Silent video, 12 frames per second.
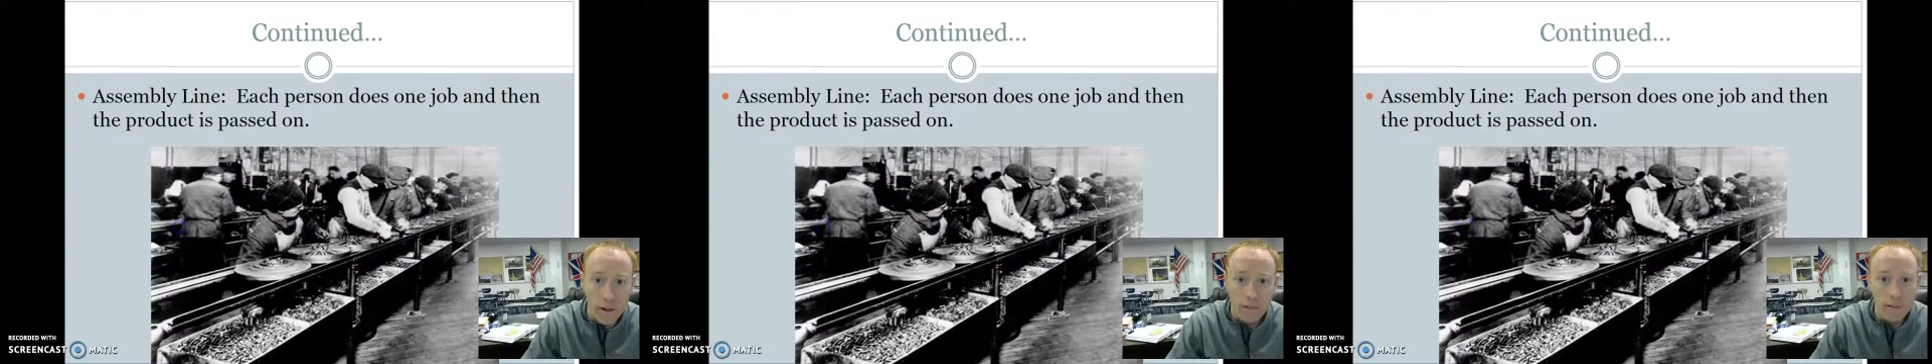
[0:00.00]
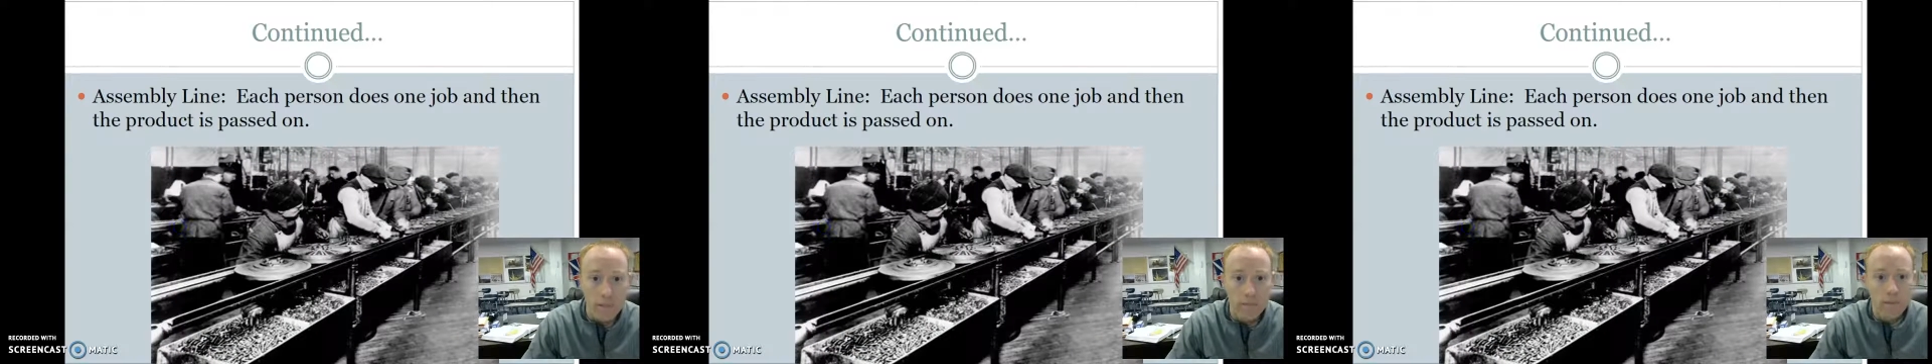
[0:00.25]

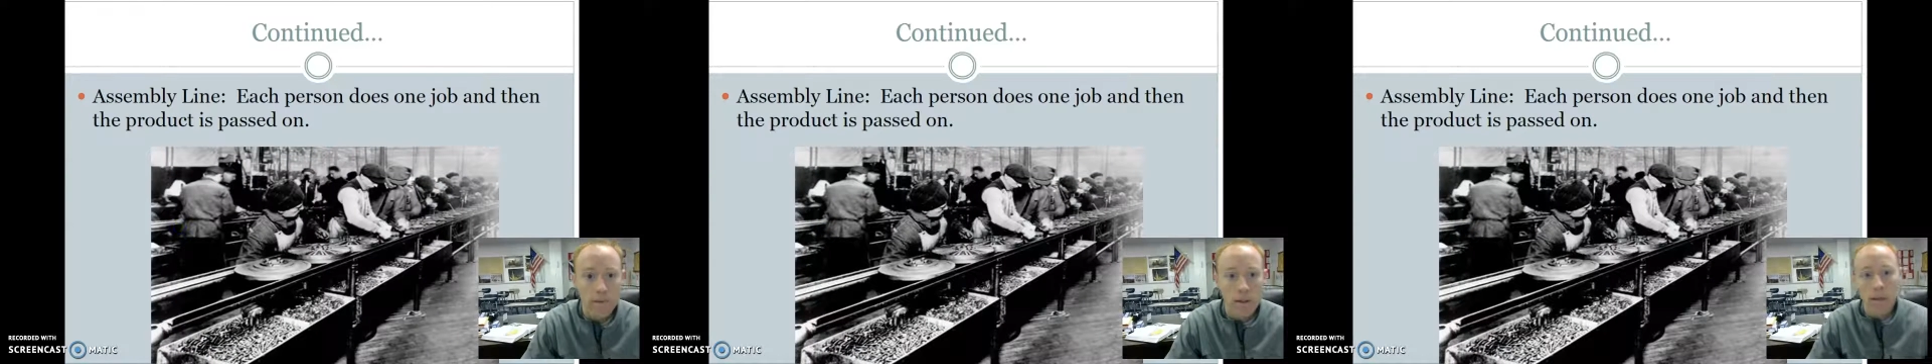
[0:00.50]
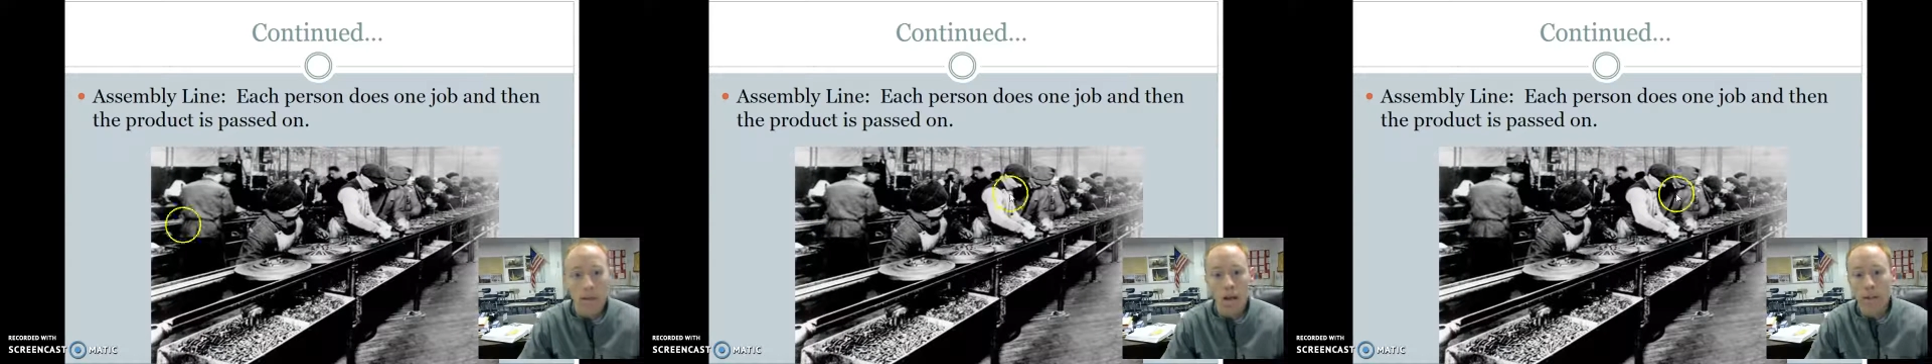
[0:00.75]
things.
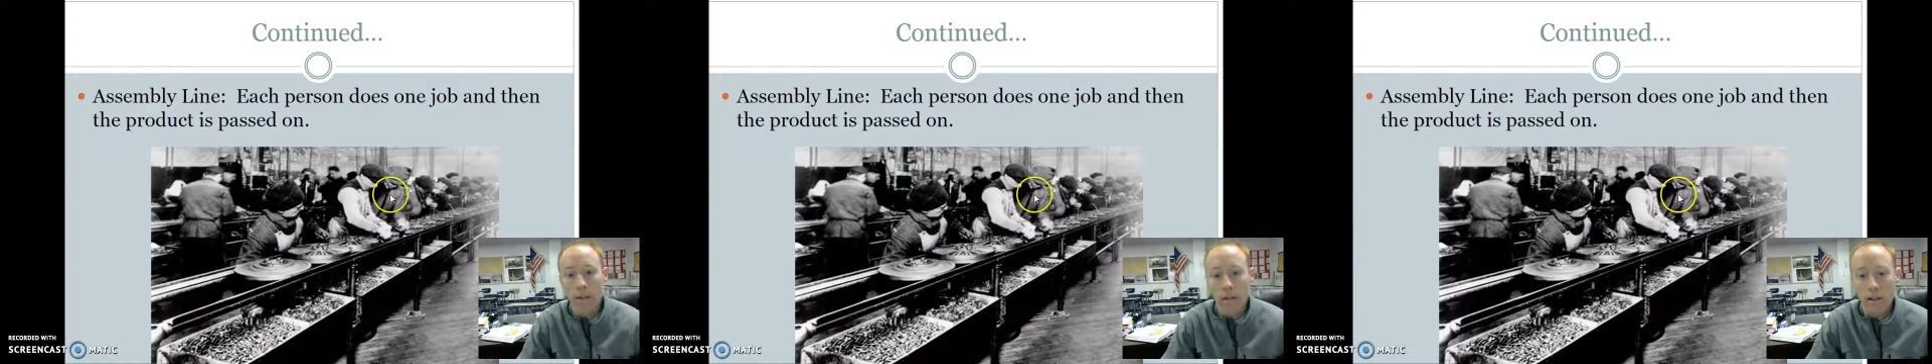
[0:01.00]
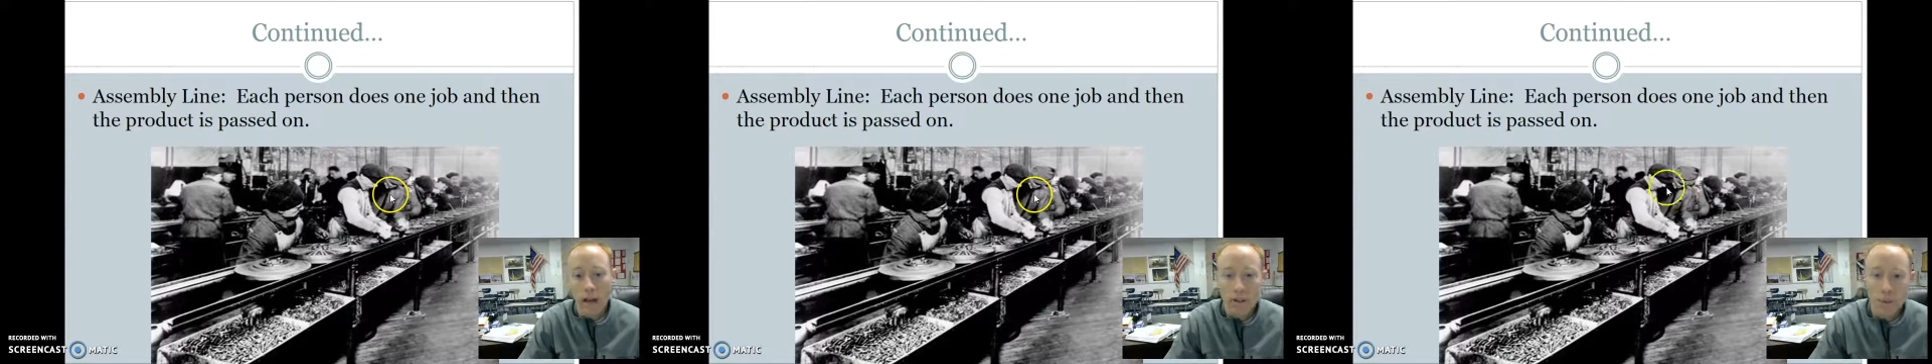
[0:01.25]
And then
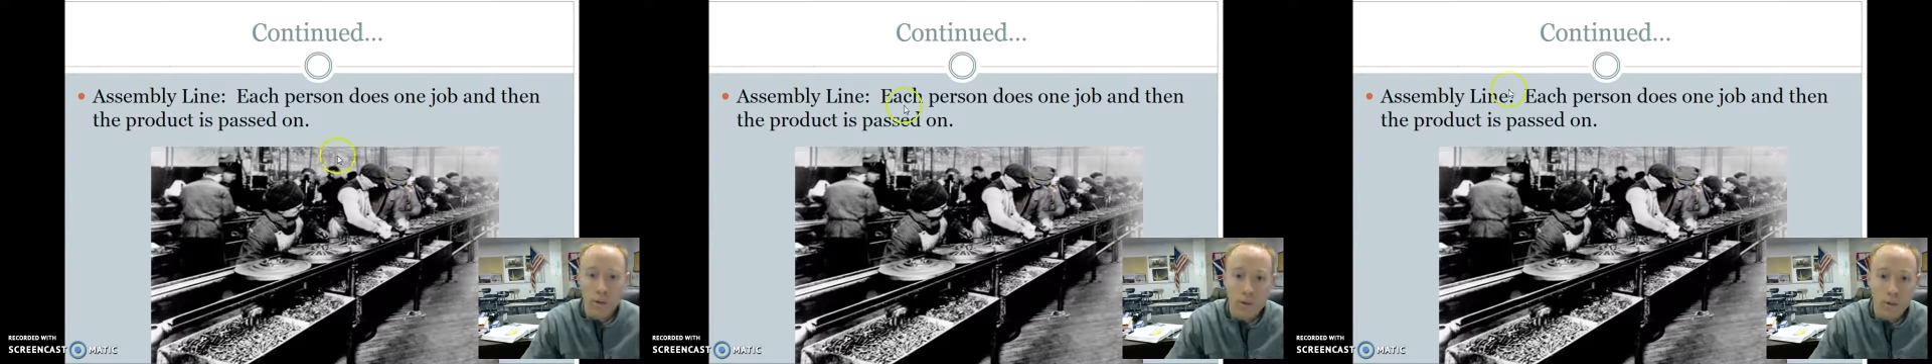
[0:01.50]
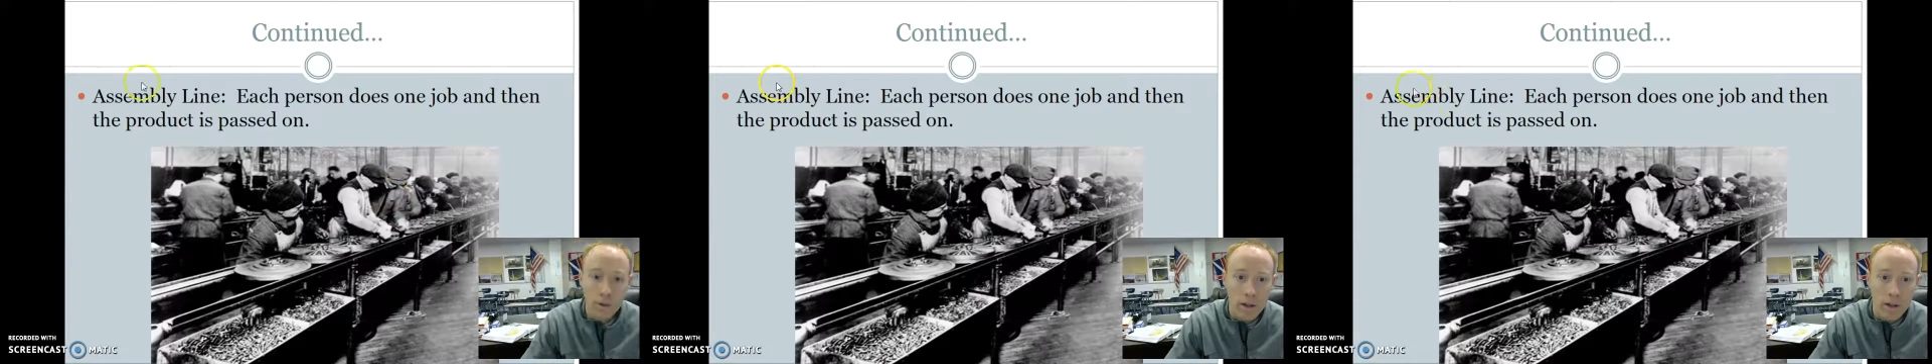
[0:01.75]
the last one
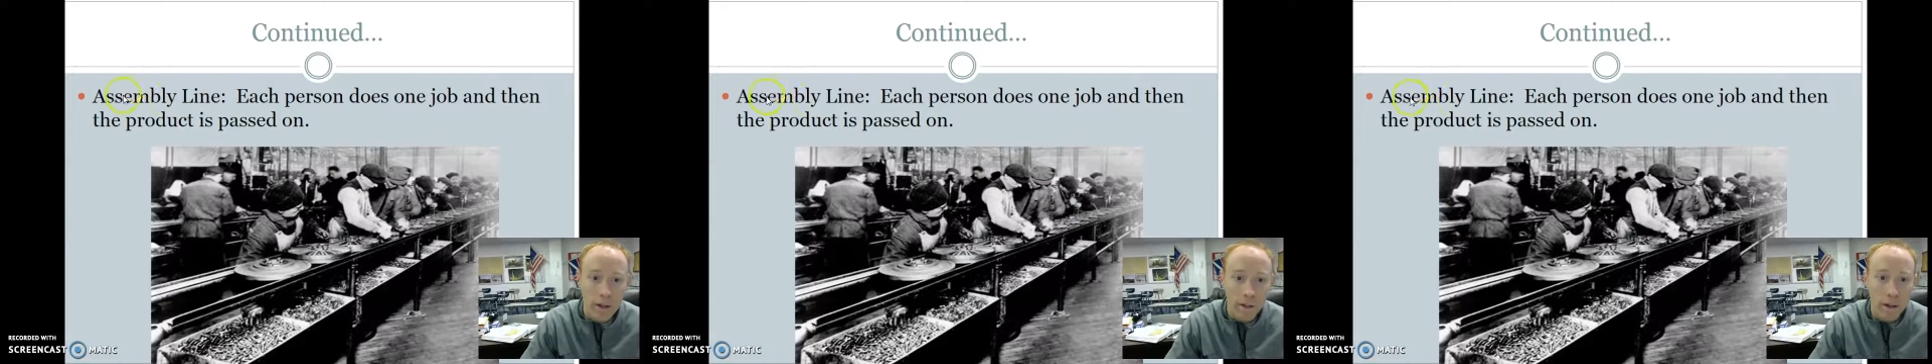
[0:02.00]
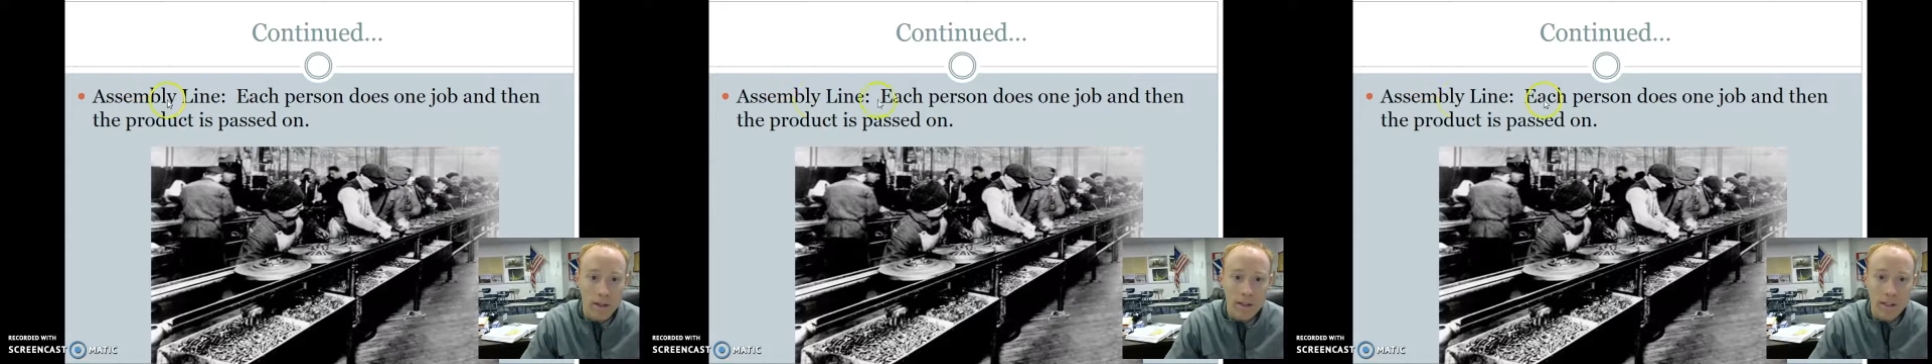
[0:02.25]
to really think
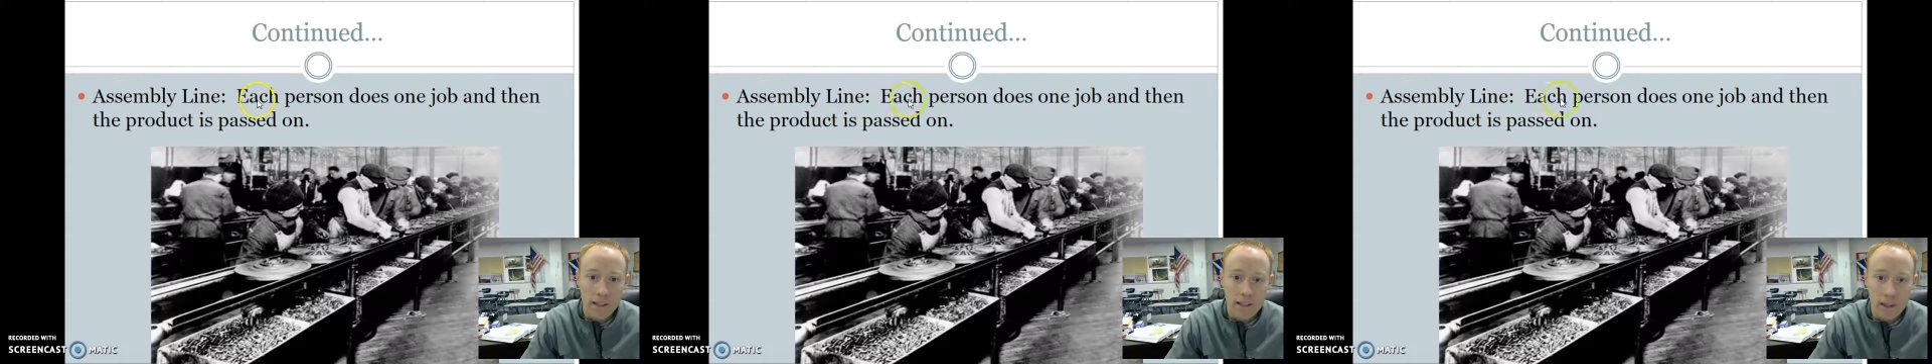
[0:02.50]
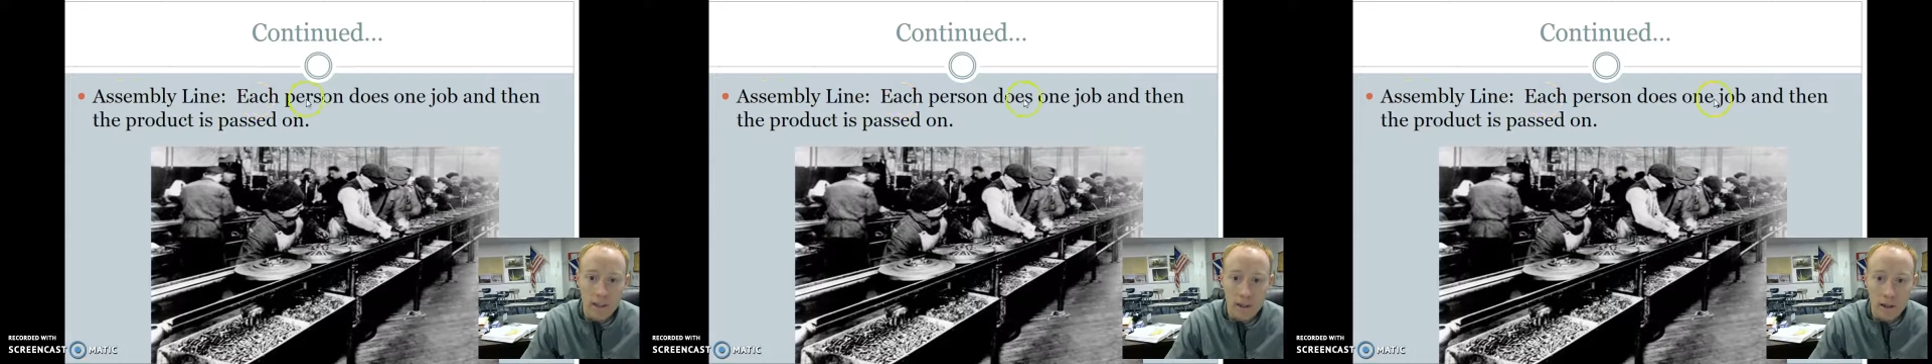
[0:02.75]
about is the
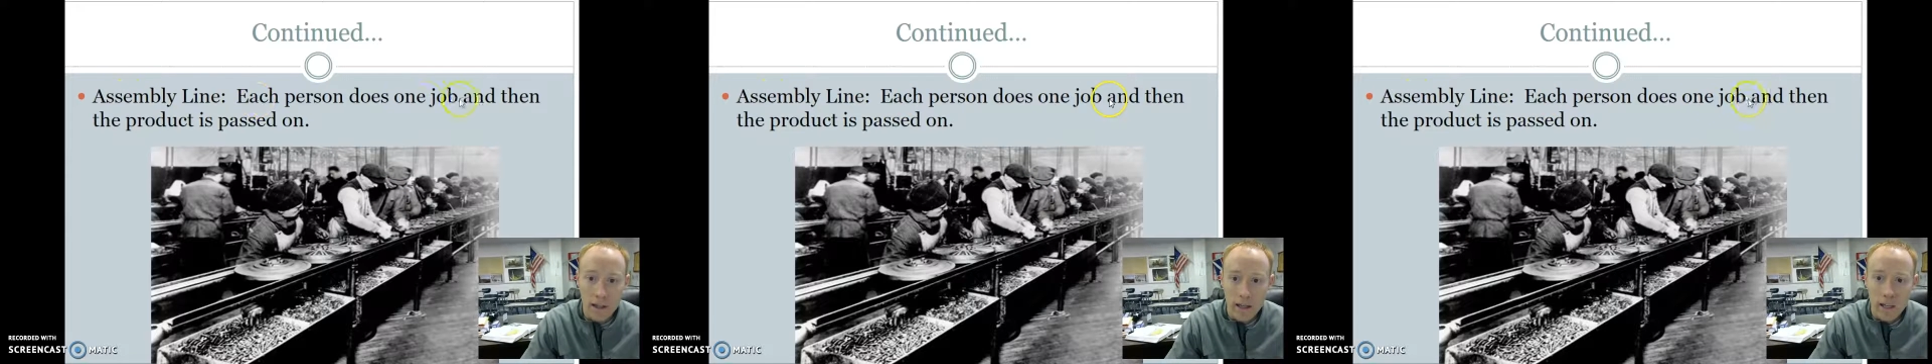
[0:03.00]
assembly line.